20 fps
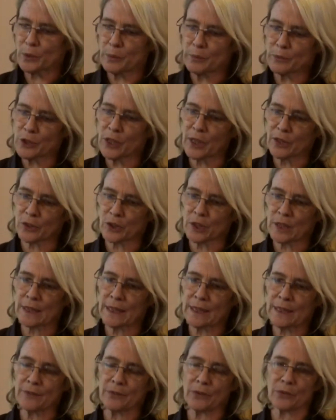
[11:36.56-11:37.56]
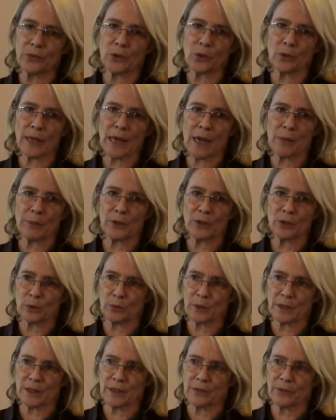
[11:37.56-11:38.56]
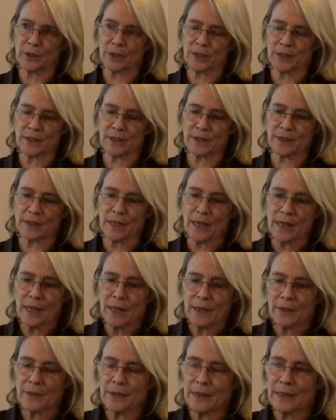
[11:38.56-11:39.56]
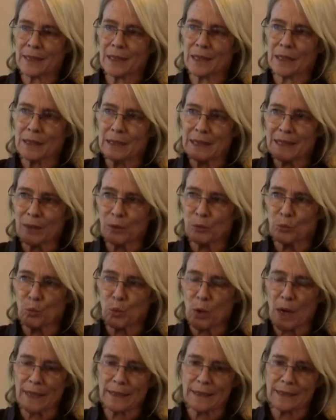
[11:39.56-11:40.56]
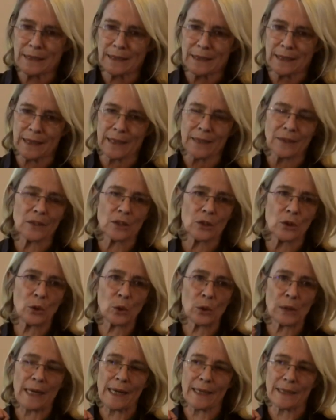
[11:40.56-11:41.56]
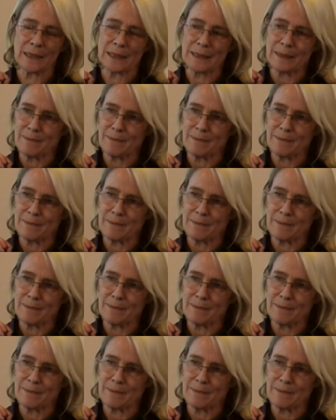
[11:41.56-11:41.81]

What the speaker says: you touch the leaf of your cabbage or whatever it is, the little white things that look like